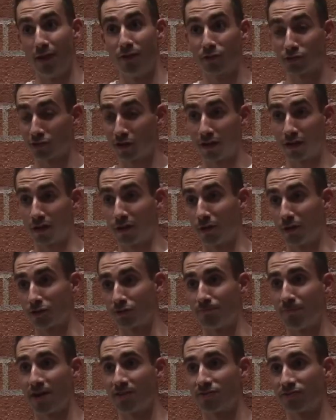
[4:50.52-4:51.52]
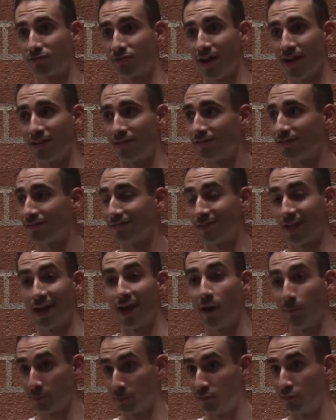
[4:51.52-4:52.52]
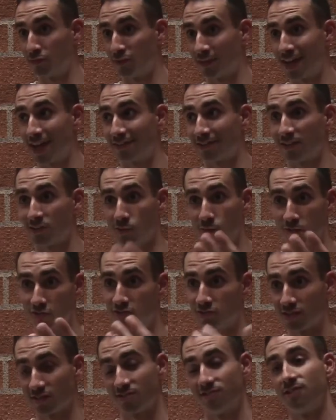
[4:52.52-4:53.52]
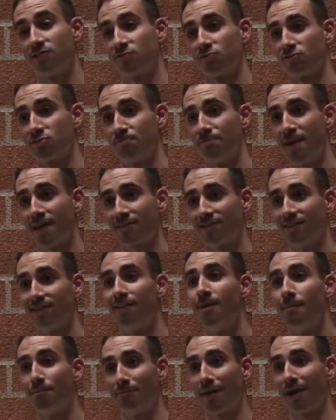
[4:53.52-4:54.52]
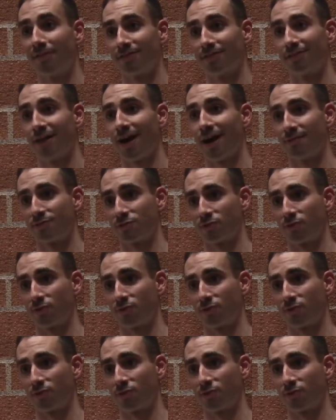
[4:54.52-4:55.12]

Bagels are a girl's best friend. They help you forget that you were just disrespected by the Dom